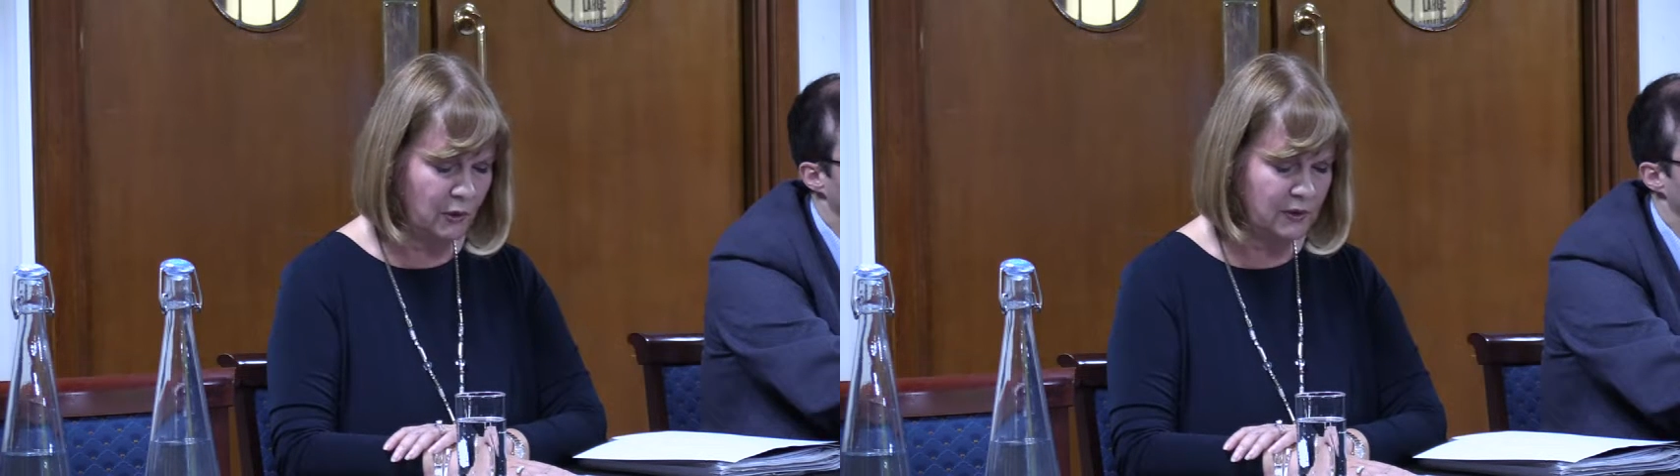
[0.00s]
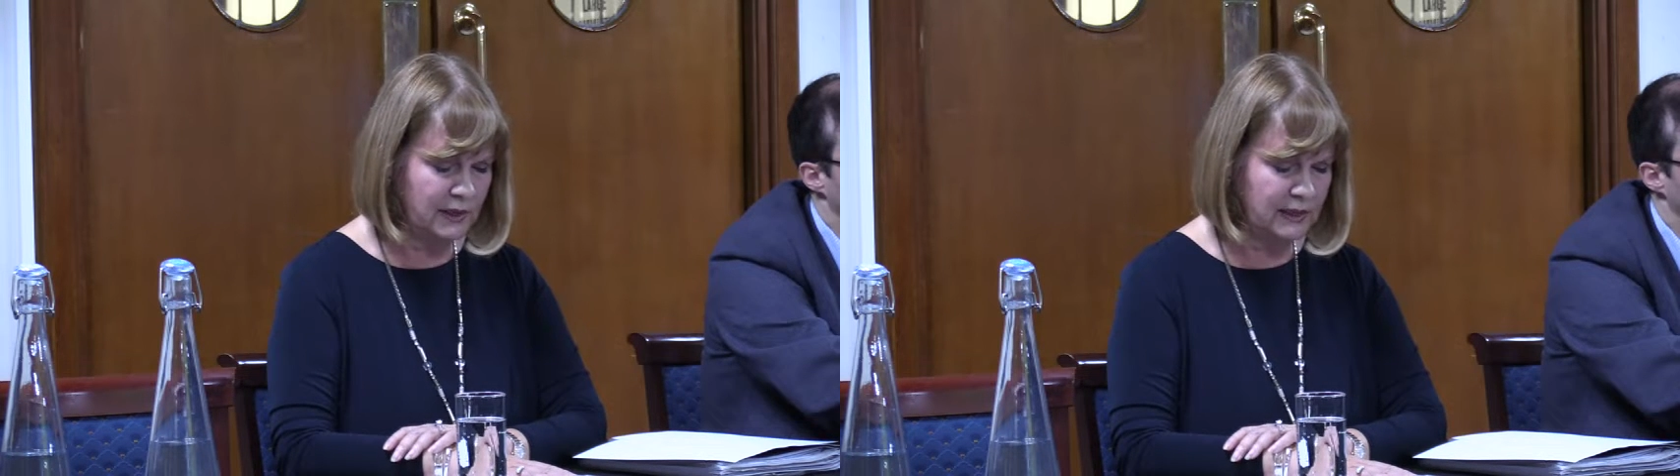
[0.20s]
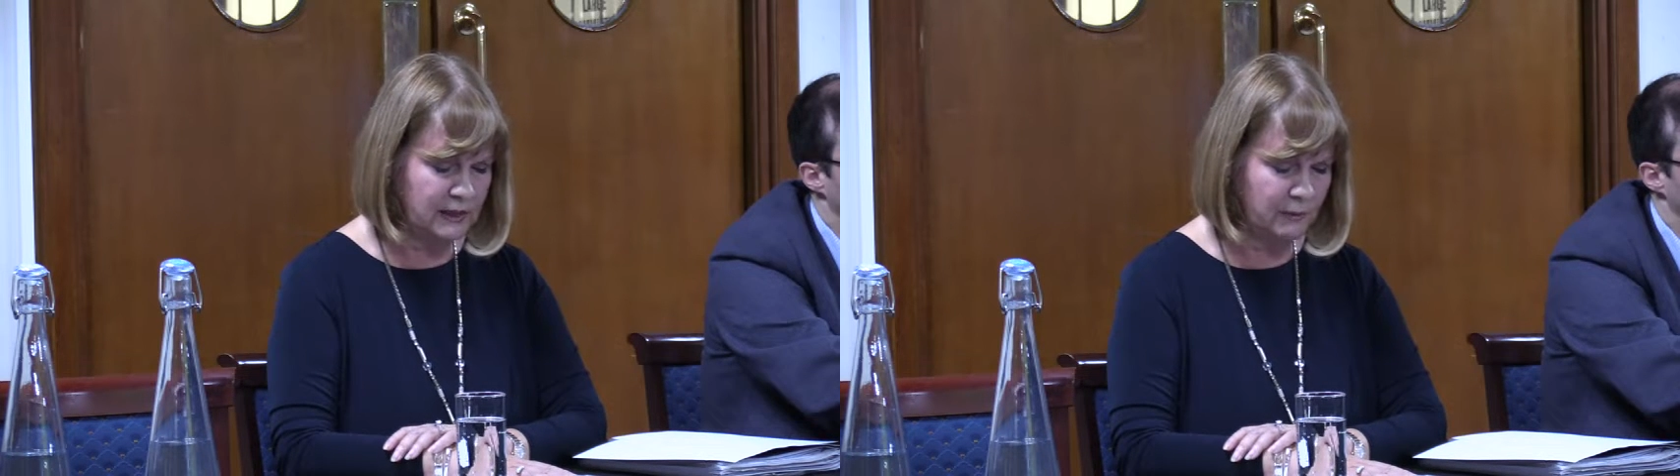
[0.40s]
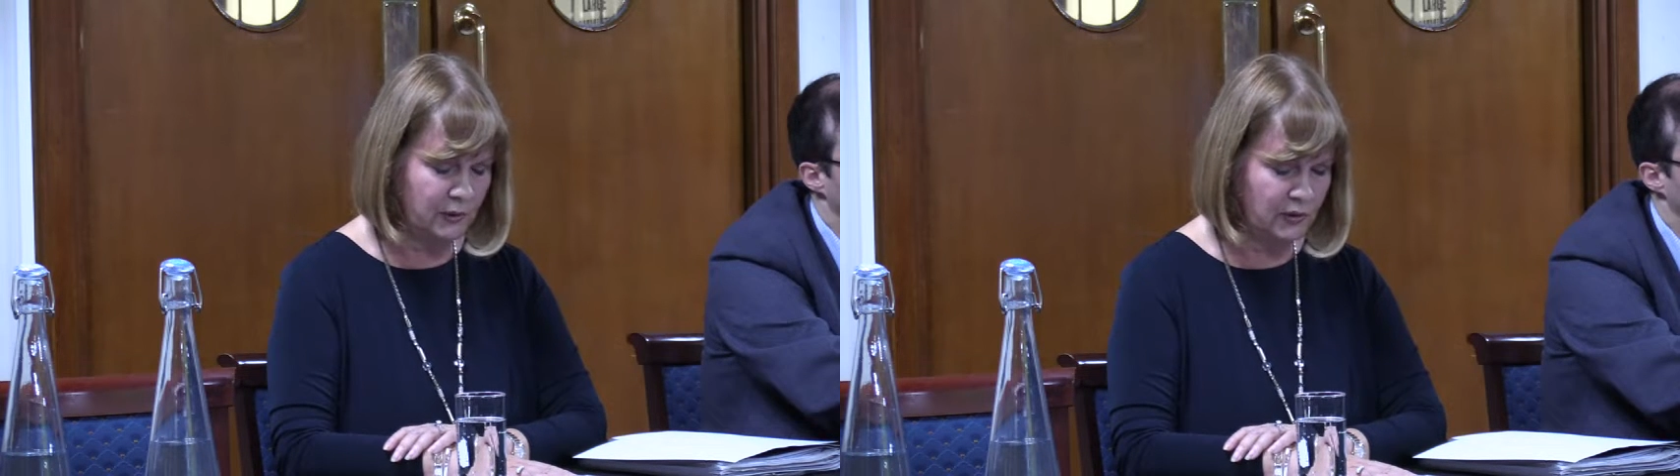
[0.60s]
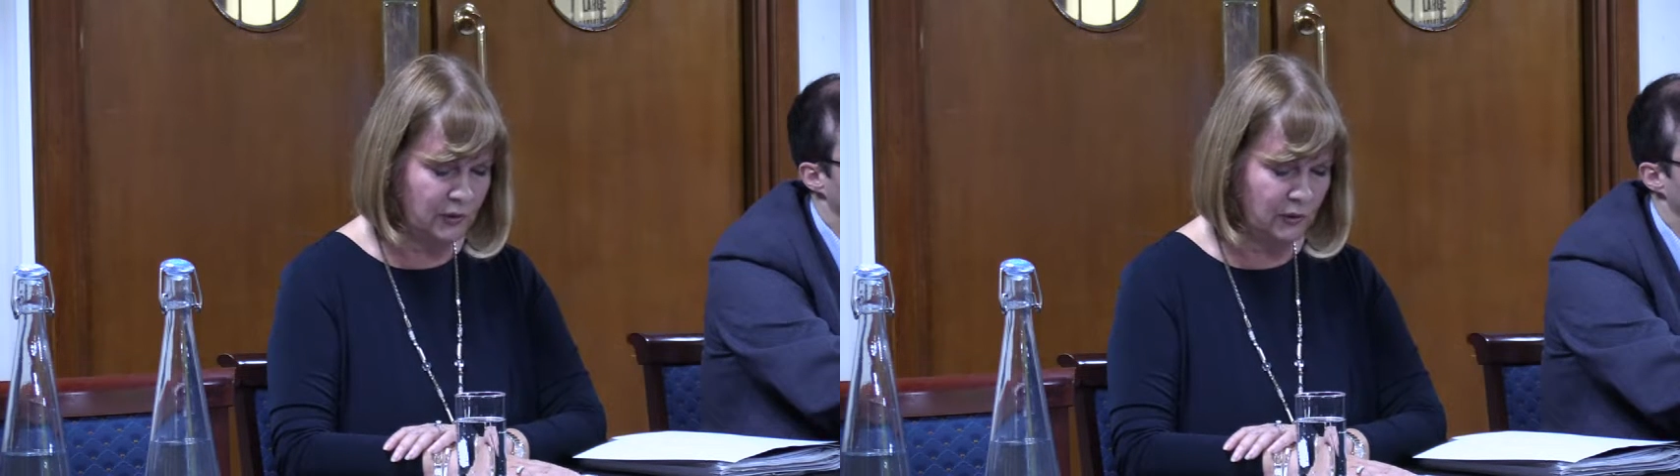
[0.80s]
processes
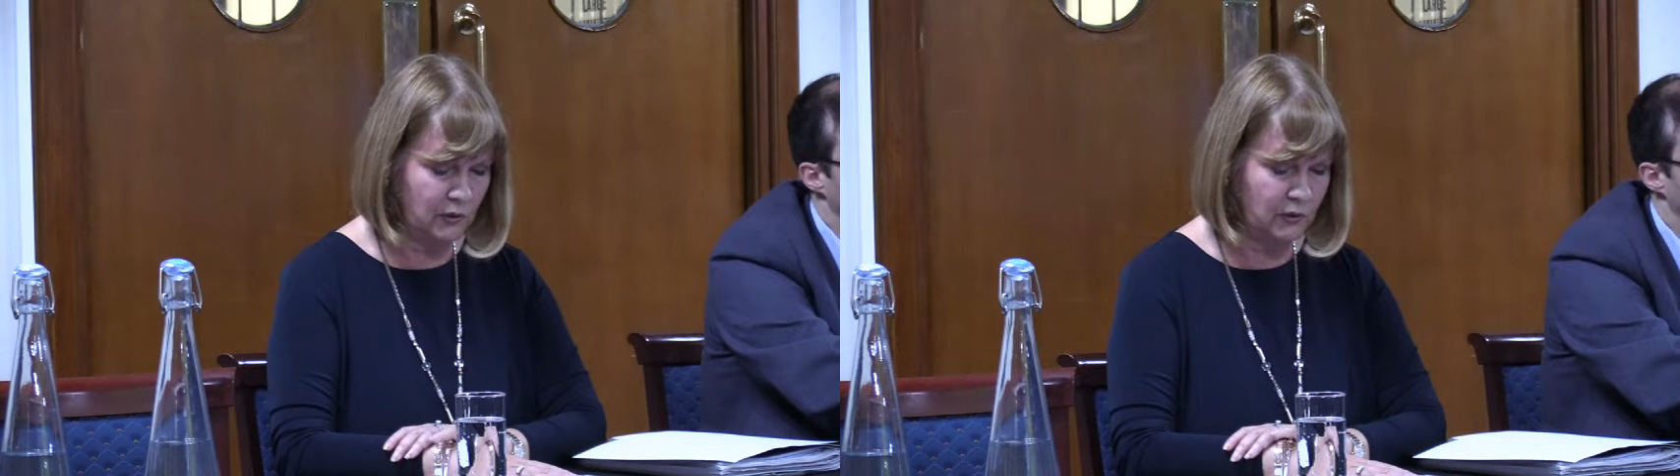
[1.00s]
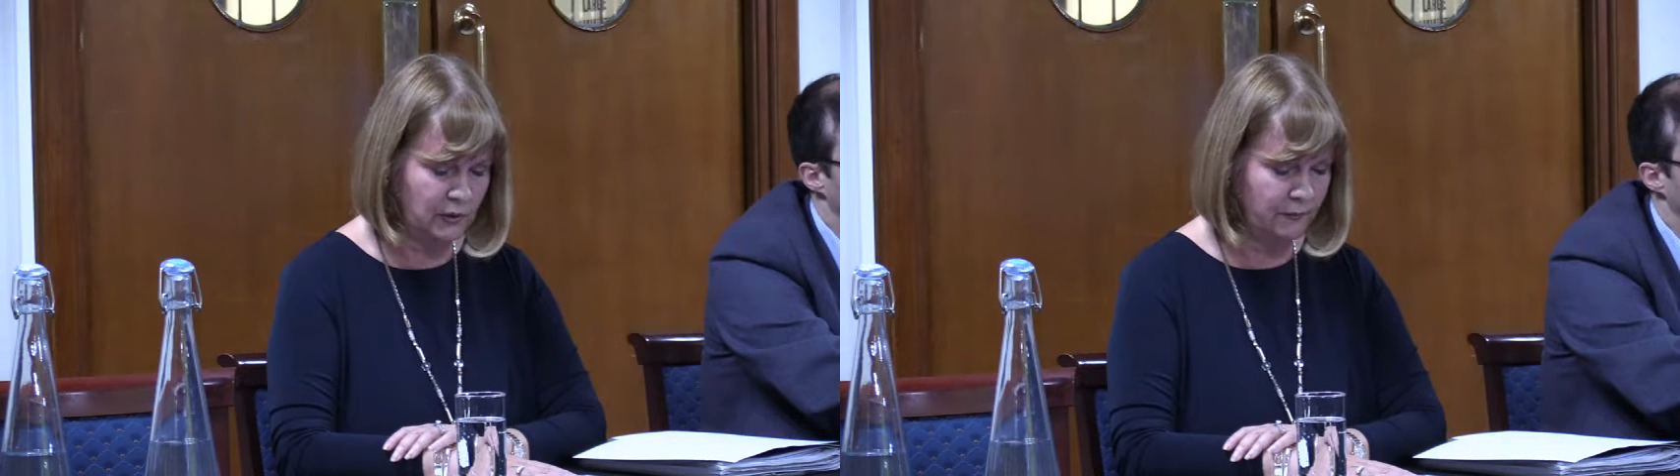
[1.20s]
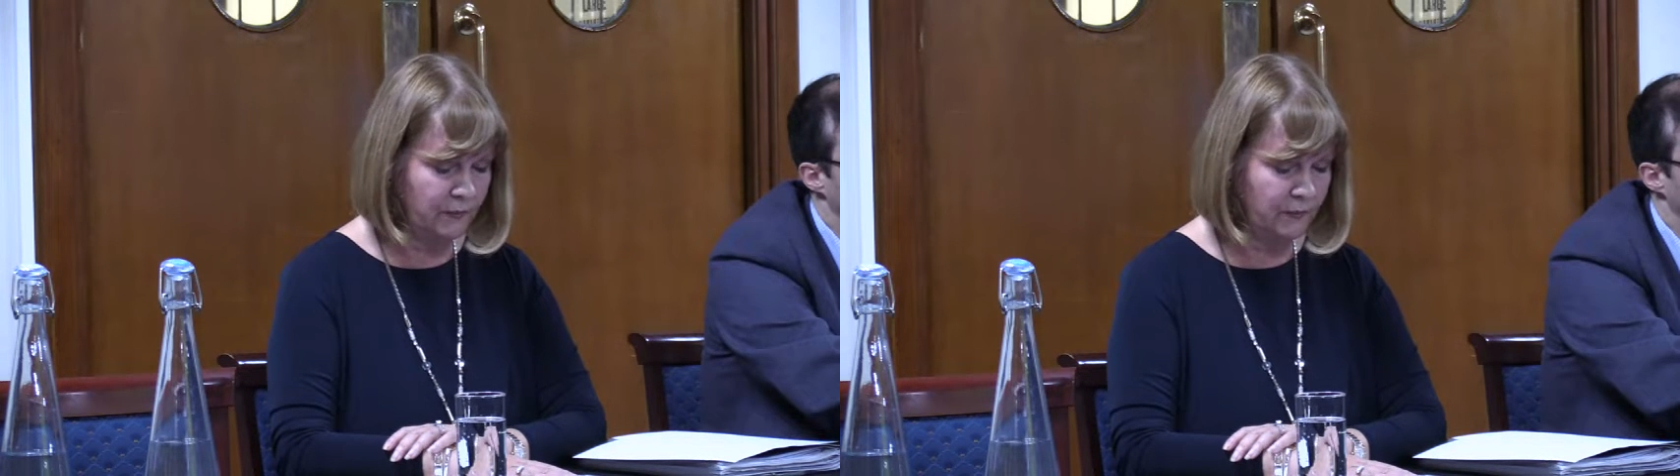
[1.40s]
pursued